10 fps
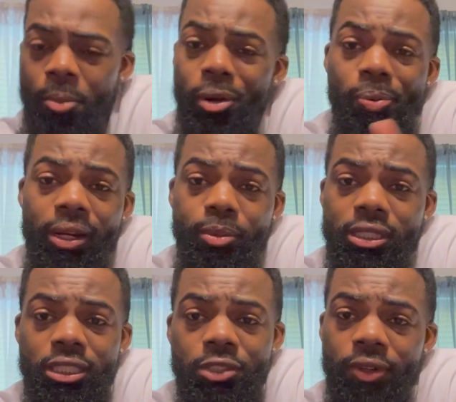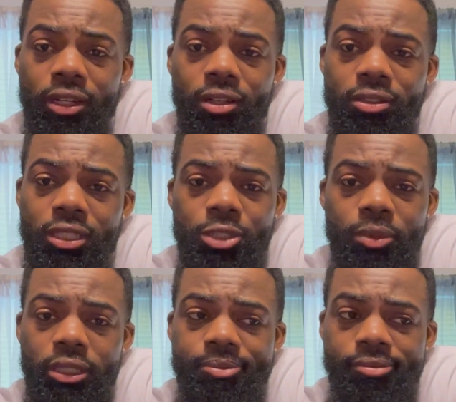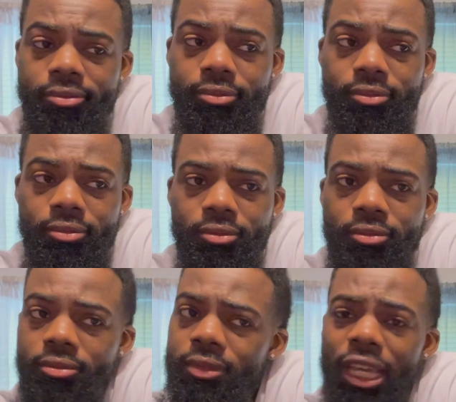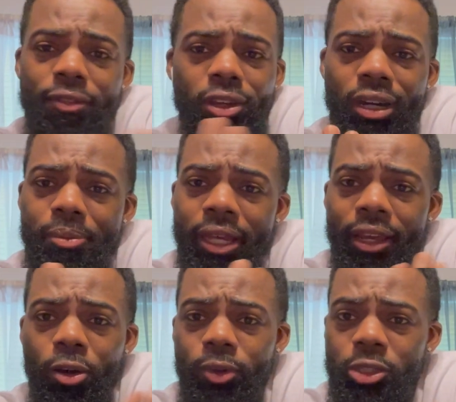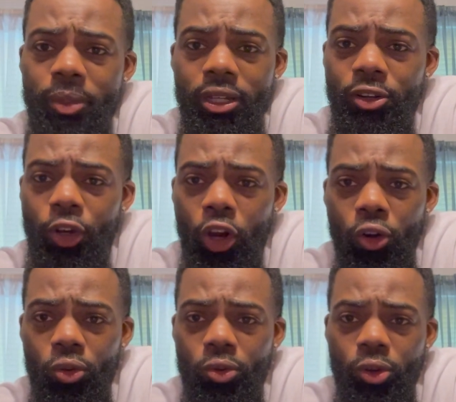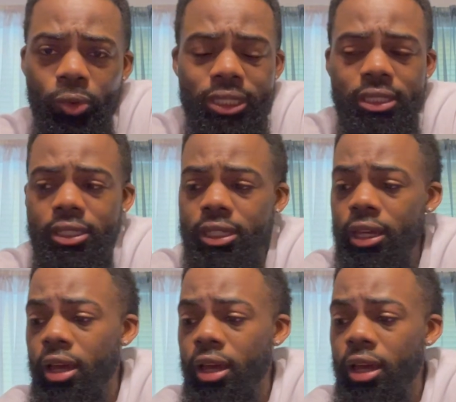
But pretty much this video is just me giving you an update on what's been going on recently.